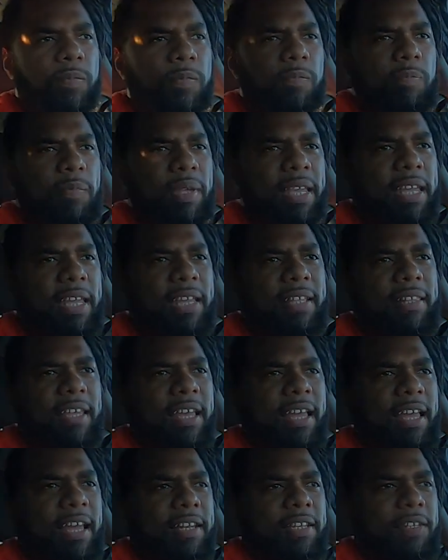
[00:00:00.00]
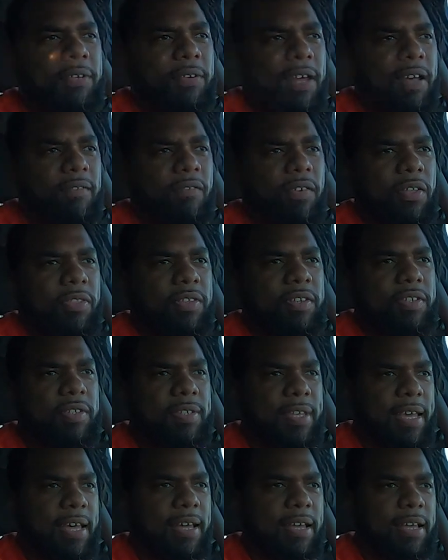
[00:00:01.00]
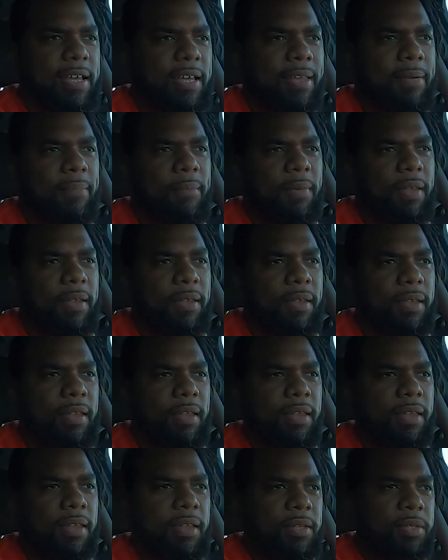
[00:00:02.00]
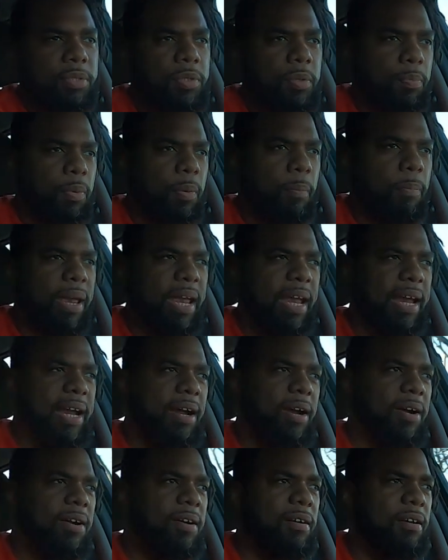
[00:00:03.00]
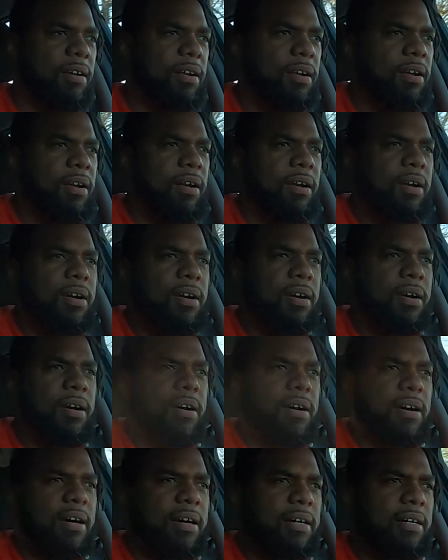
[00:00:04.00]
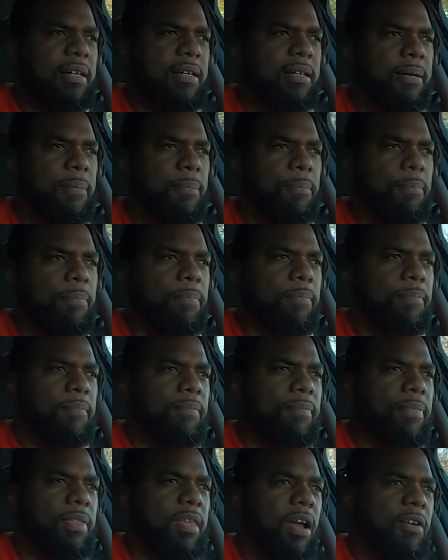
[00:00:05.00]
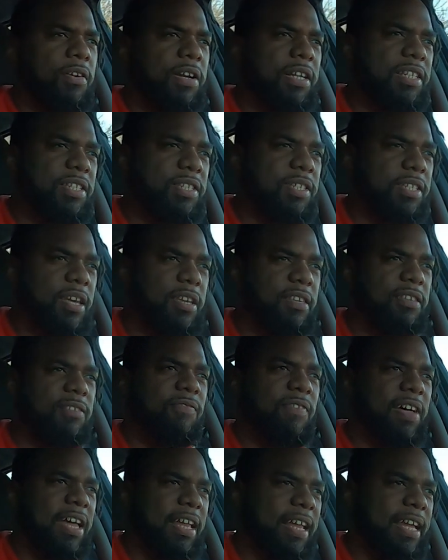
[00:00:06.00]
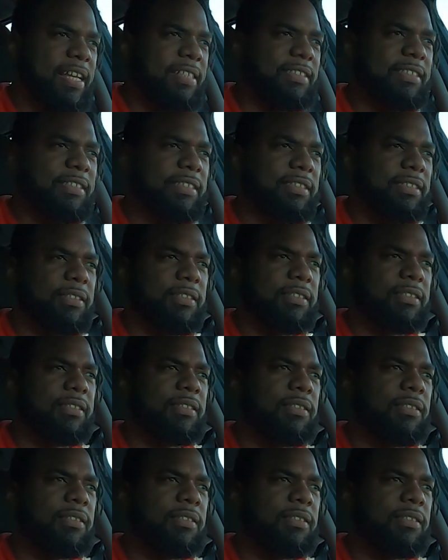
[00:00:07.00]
being that I do have all this time to prepare, I already discussed finances.